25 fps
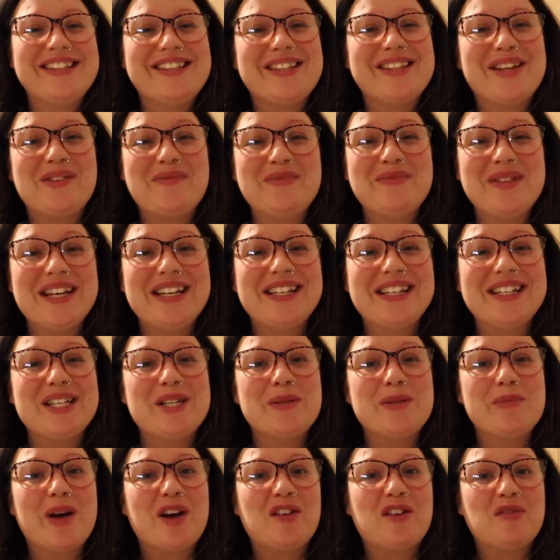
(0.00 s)
Sam needed
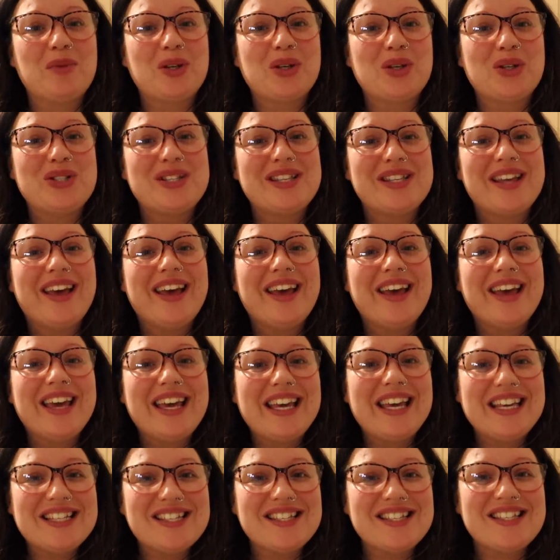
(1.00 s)
his bath because
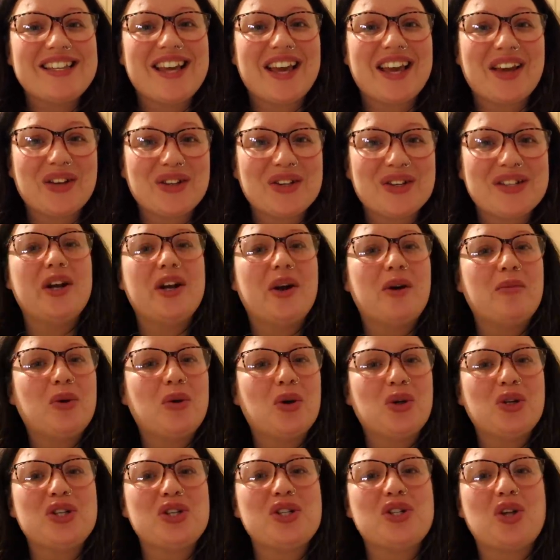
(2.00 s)
he stinks. You know, I'm not
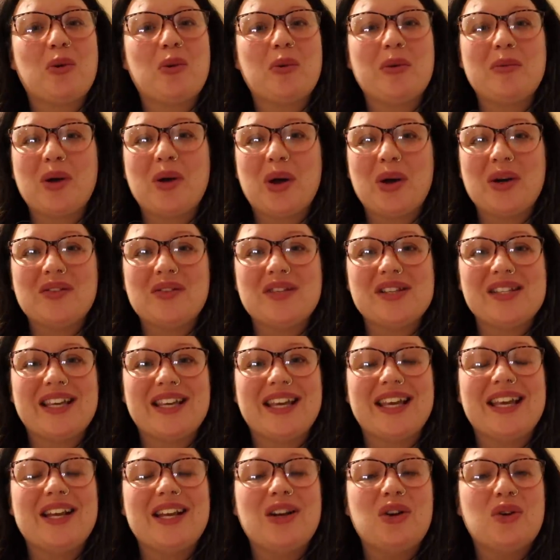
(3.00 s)
going to stop him going in the
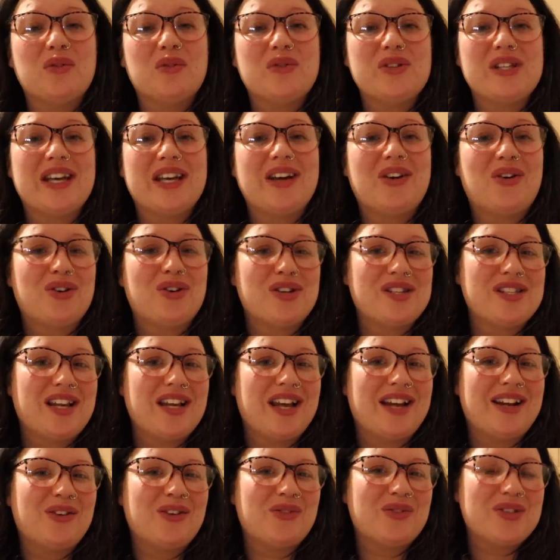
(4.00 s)
sea. He loves it, honestly.
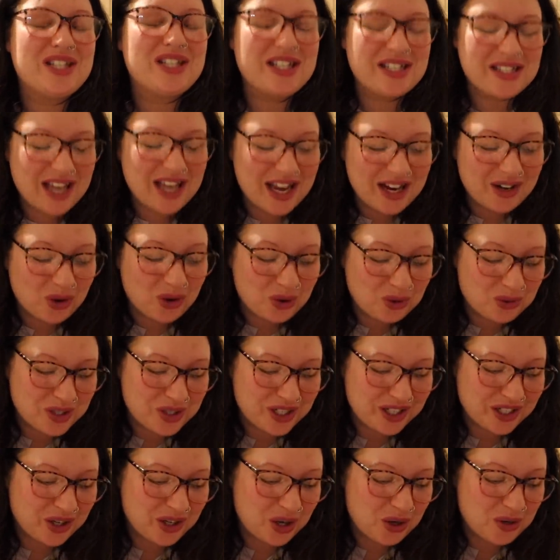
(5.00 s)
And obviously he's getting older,
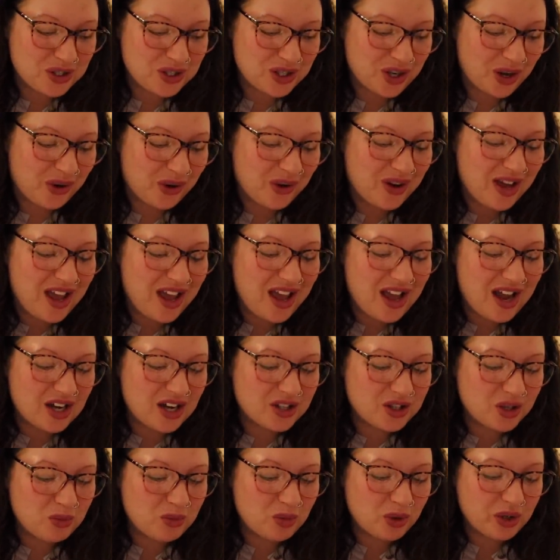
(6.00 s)
you know, so I
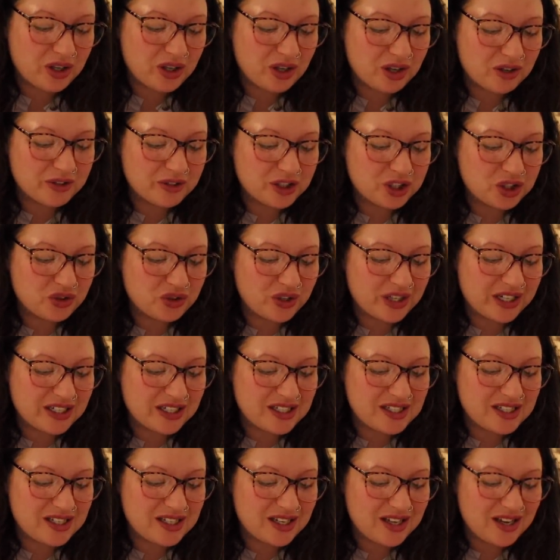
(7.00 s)
don't want to like
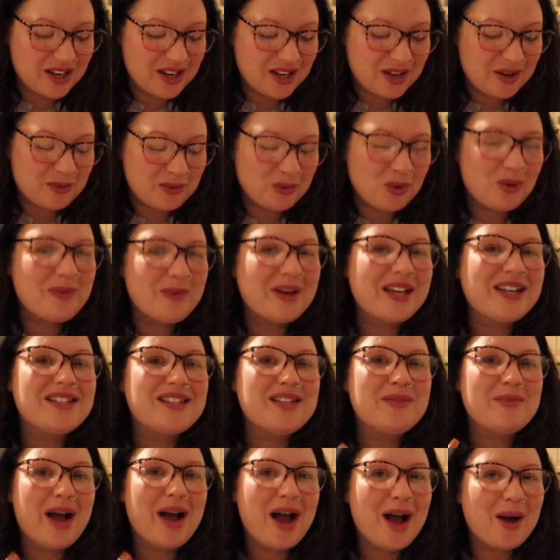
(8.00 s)
restrict what makes
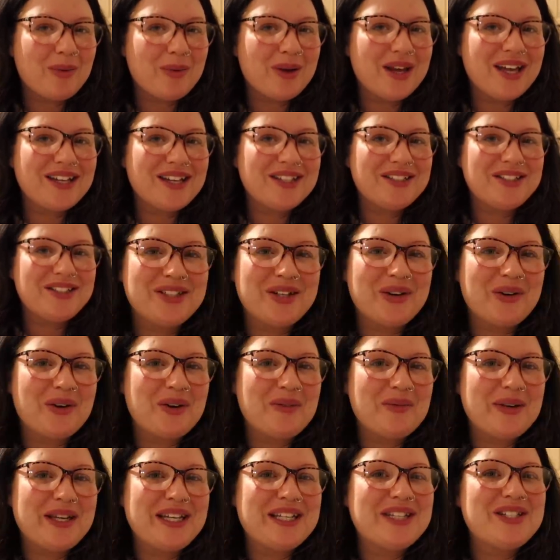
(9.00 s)
him happy. you know
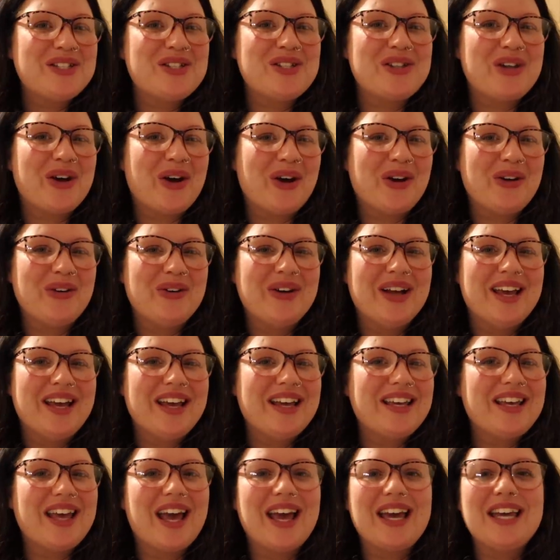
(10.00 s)
what I mean? So
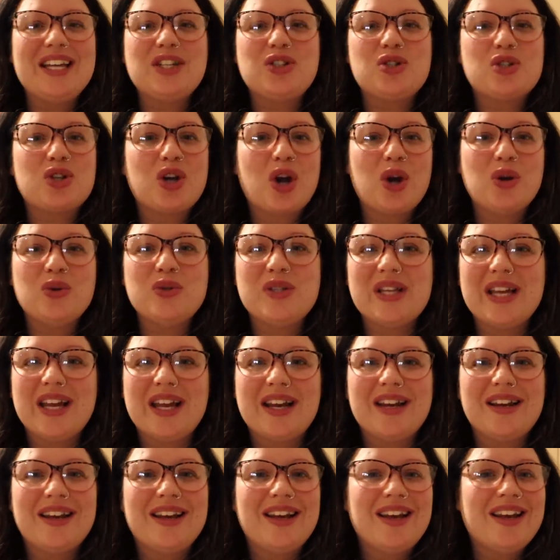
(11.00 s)
yeah, he just goes
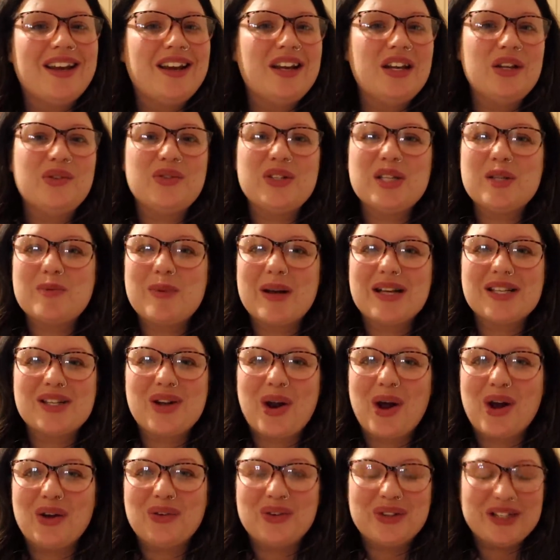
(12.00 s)
in, lives his best
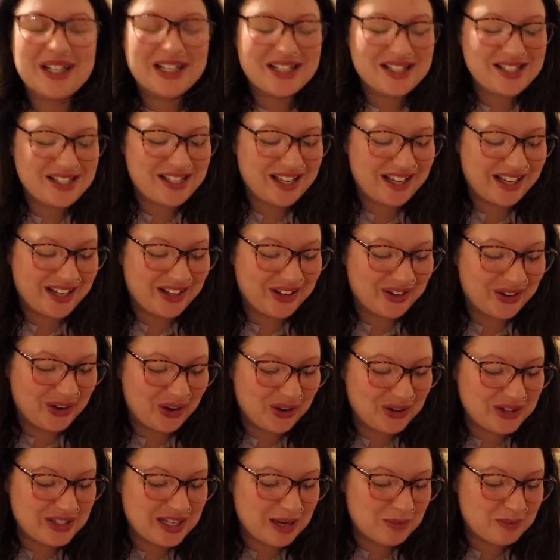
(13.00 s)
life in that sea, you
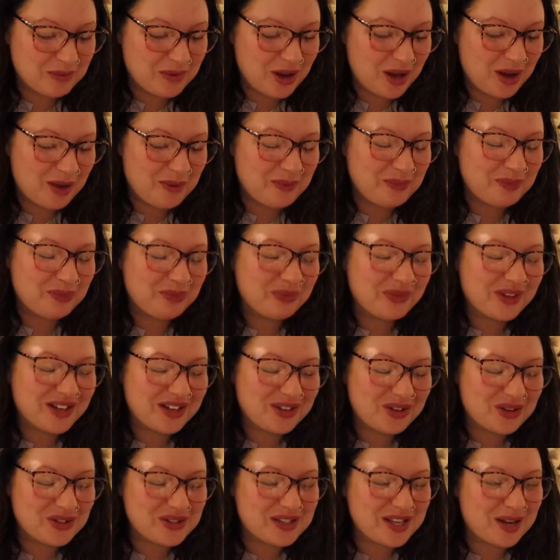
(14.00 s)
know. Sam, um,
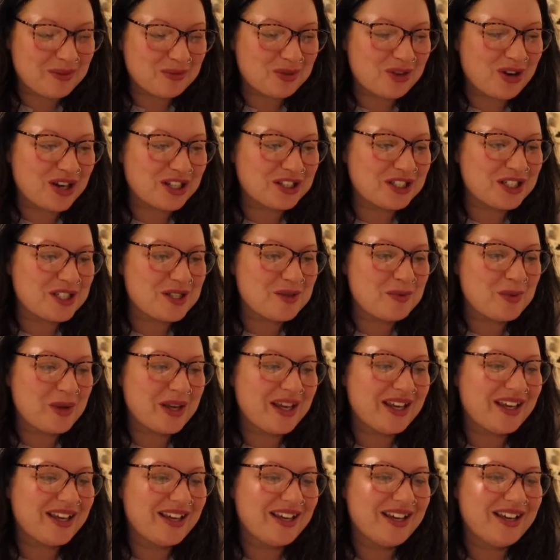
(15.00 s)
not Sam, crashes a
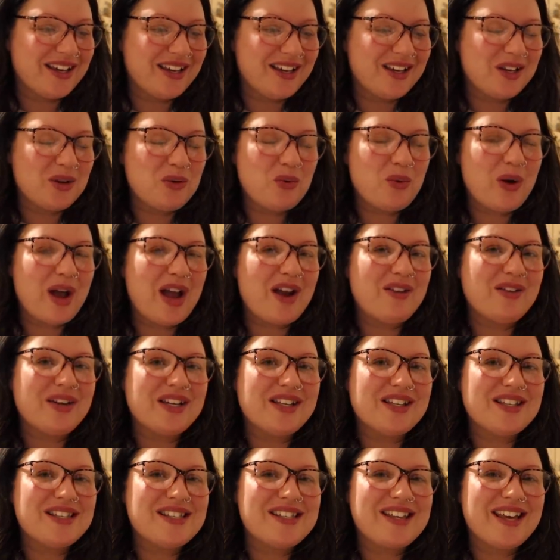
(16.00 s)
bit wary
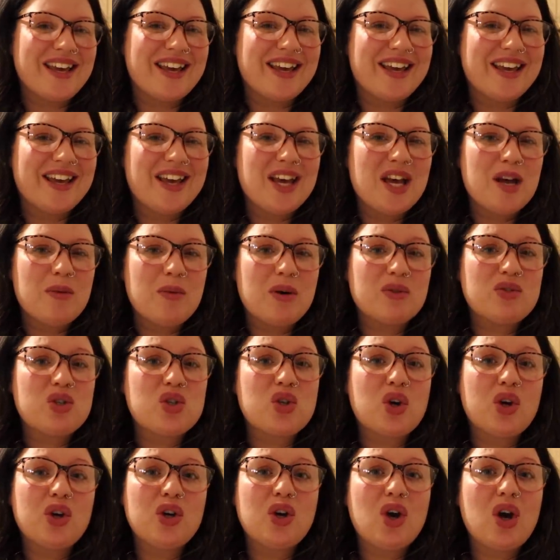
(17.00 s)
of the sea. But I've just
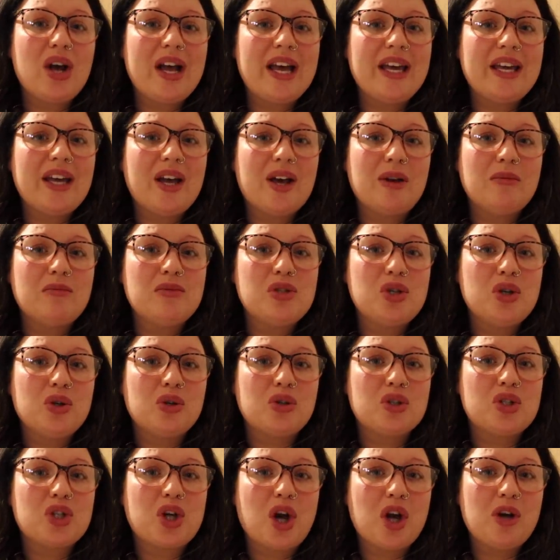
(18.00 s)
gone and got a um, Too
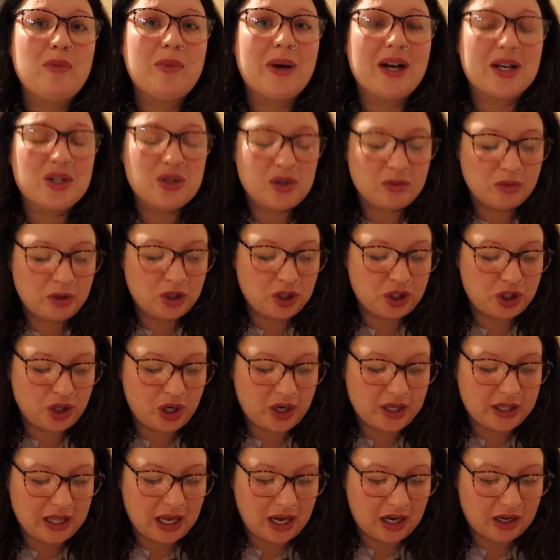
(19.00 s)
Good To Go bag, so I'm going to show
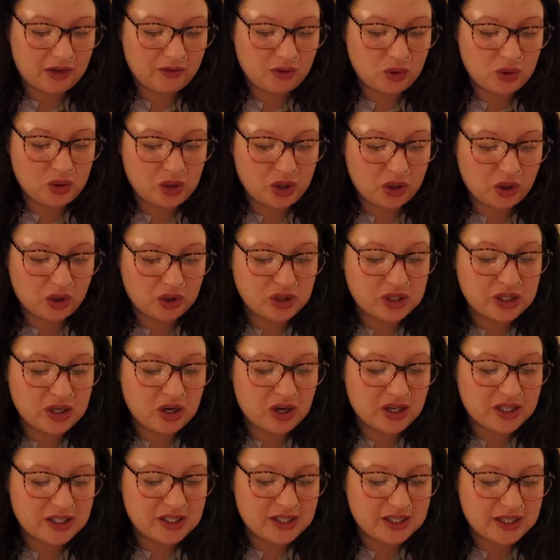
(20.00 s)
you that. And I've also got
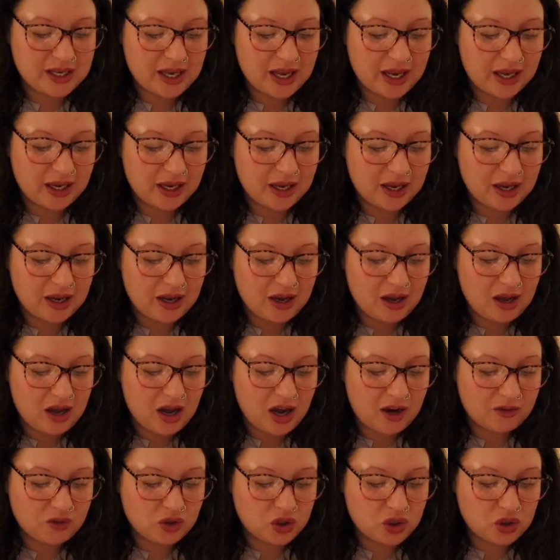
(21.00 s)
tonight's tea.
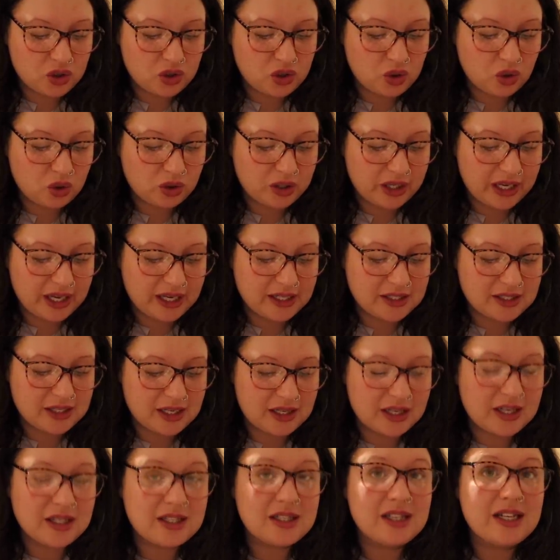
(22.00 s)
I've just took the kids
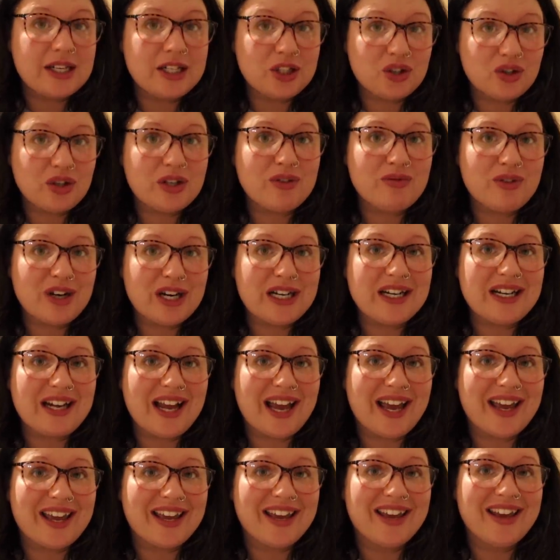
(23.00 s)
in. It's literally really
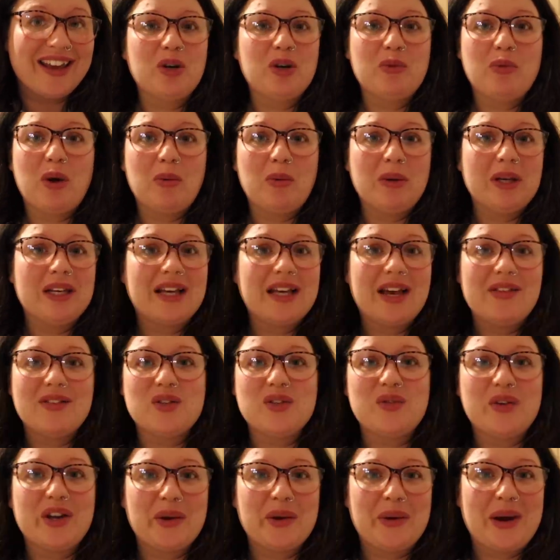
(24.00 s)
late. I'm going to probably get
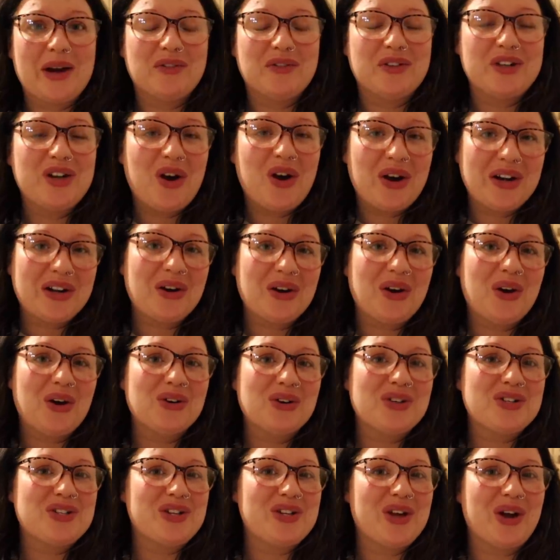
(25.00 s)
this video out for nine
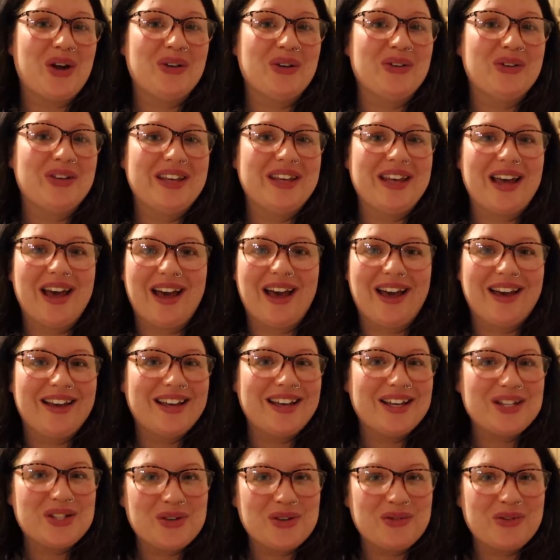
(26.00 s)
o'clock. So yeah,
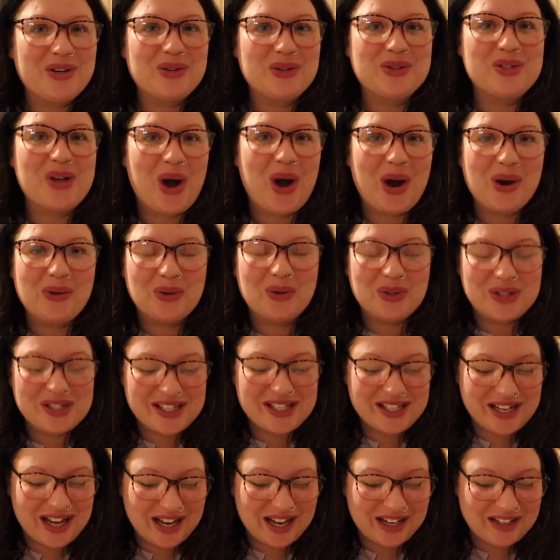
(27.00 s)
it's a real tight one
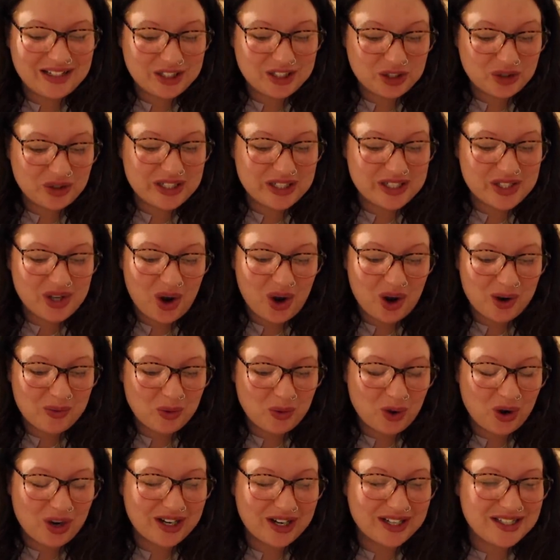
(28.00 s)
today, literally
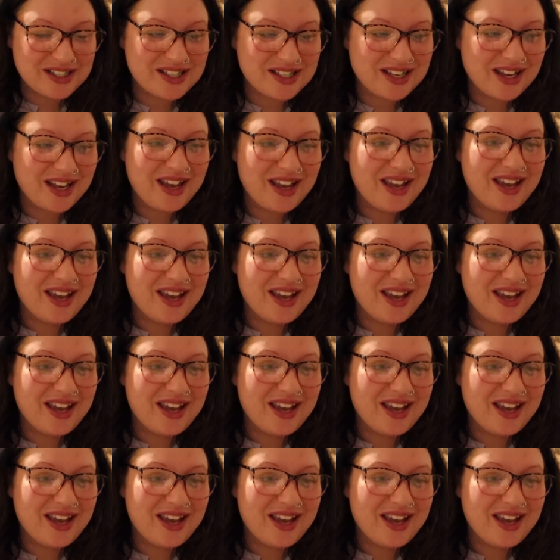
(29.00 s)
time-wise.